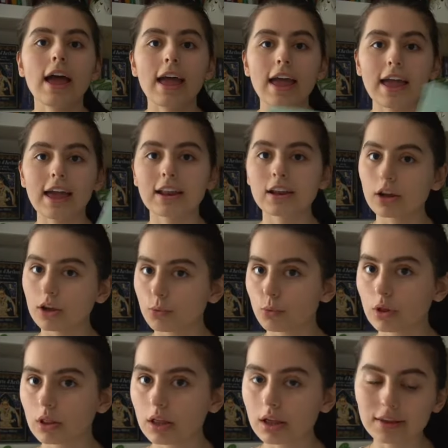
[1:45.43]
And I
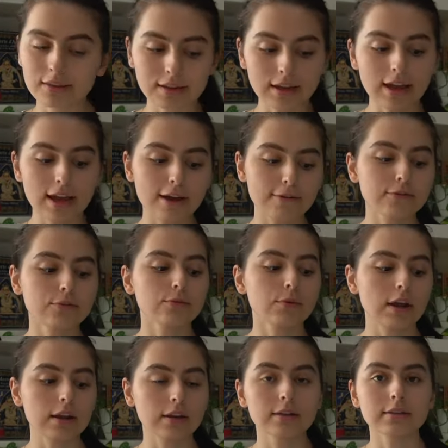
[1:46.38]
realized I haven't
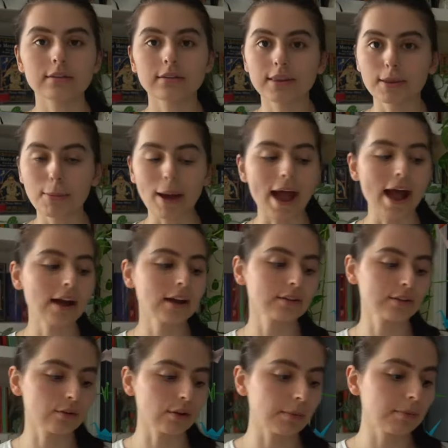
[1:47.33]
read the back,
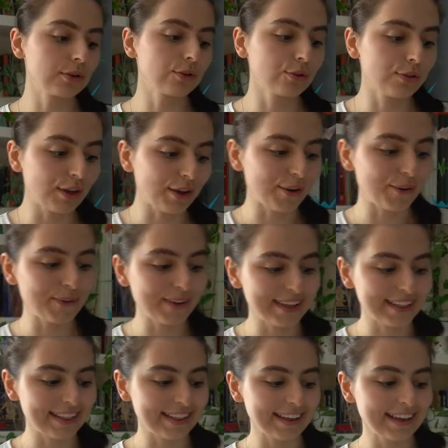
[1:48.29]
so let me do that
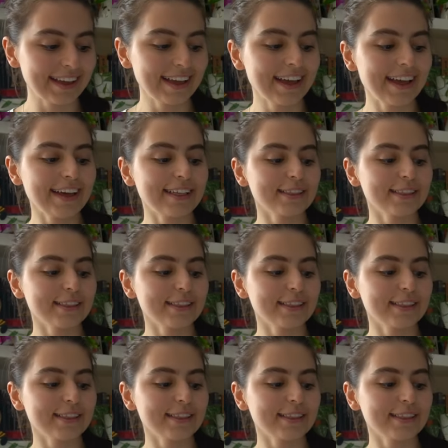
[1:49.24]
quickly.